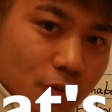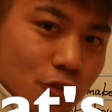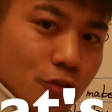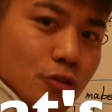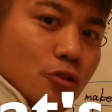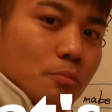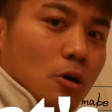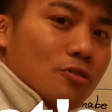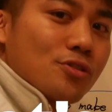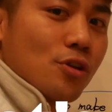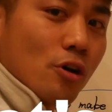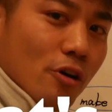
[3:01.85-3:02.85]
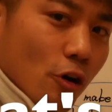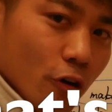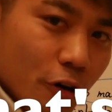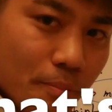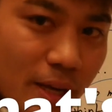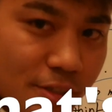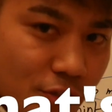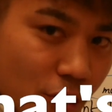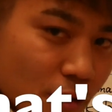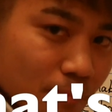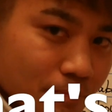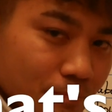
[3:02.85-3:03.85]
to do Mokusou or Meiso?